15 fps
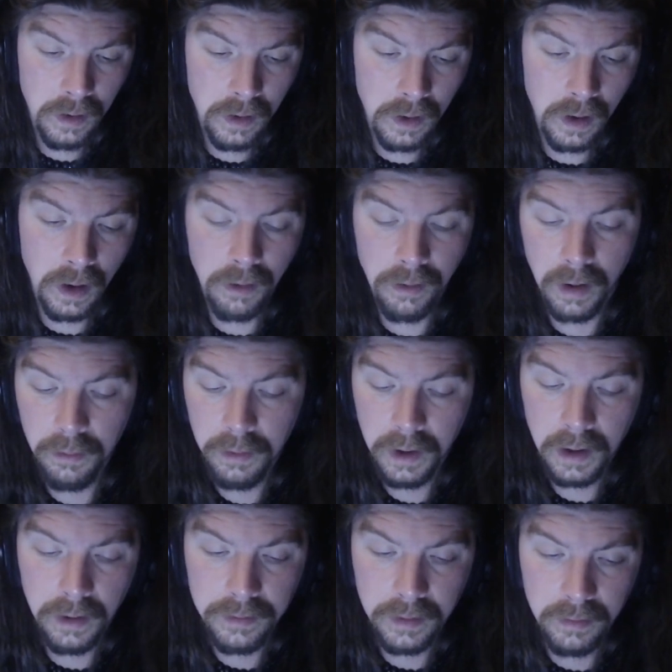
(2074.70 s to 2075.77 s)
Alright, we're
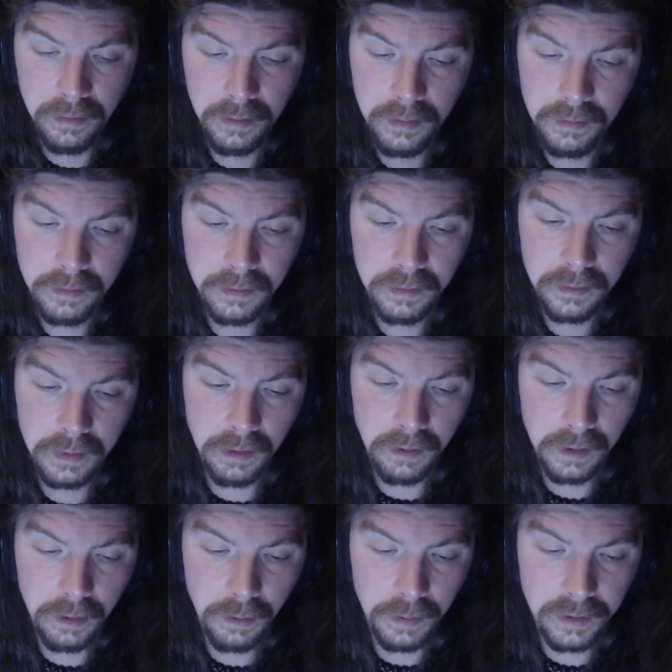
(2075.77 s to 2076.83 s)
gonna have to...
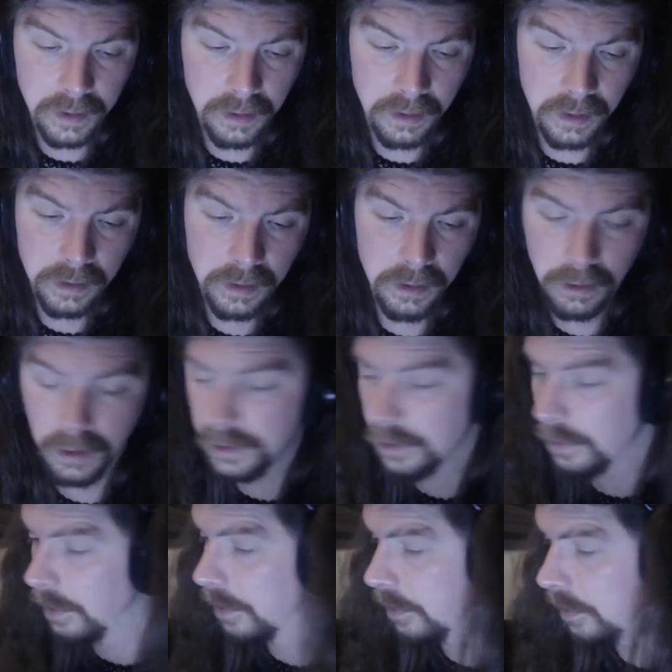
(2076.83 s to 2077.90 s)
Alright, go away, Siri. You're awesome, though.